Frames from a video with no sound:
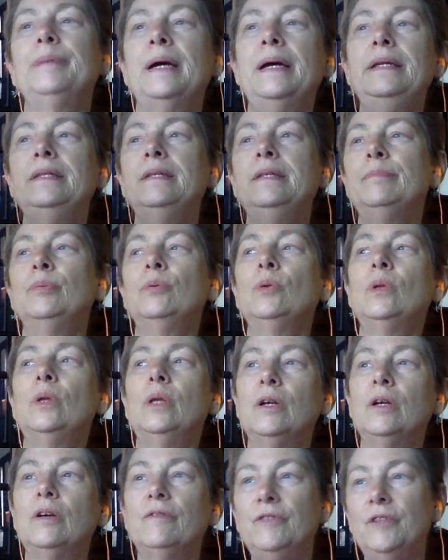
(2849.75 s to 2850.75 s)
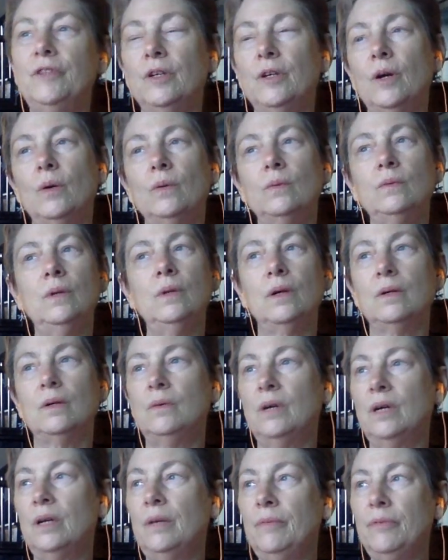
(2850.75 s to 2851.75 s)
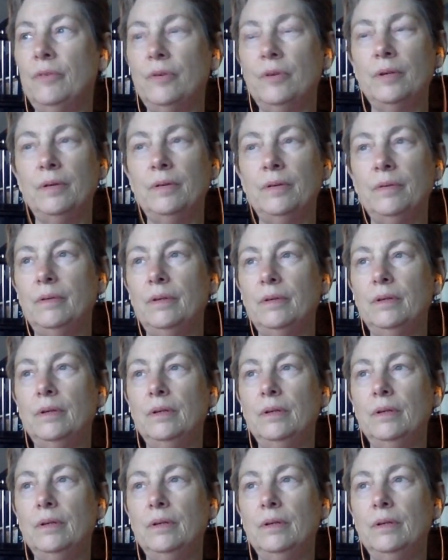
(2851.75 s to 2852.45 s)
bite the bullet of, look, quantum theory,